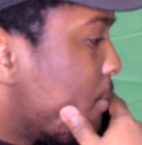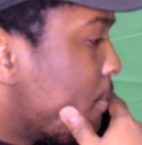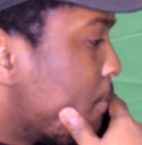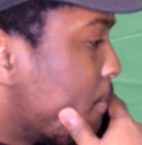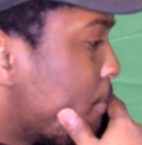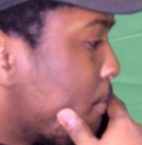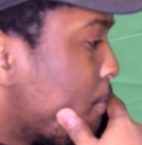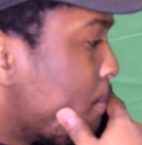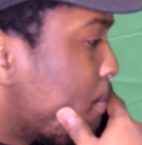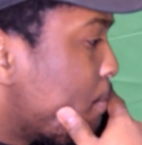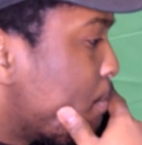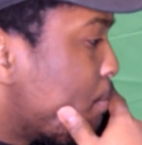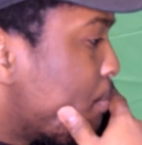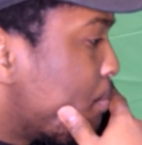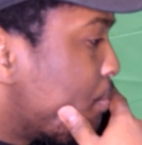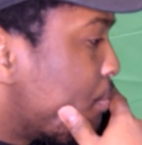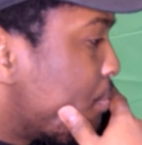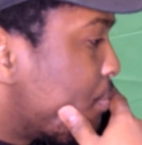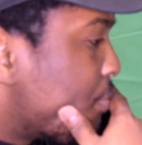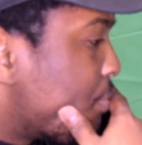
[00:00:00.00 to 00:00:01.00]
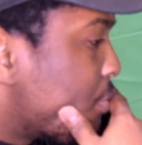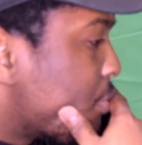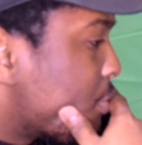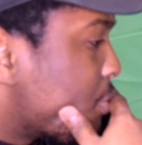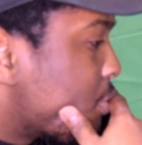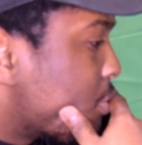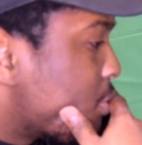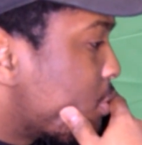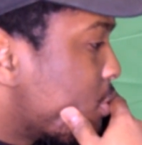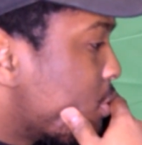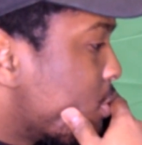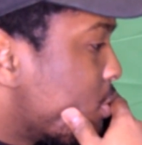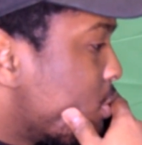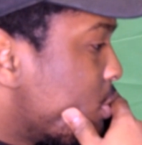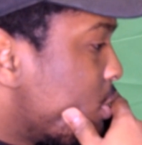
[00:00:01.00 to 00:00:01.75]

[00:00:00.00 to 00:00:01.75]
[no speech]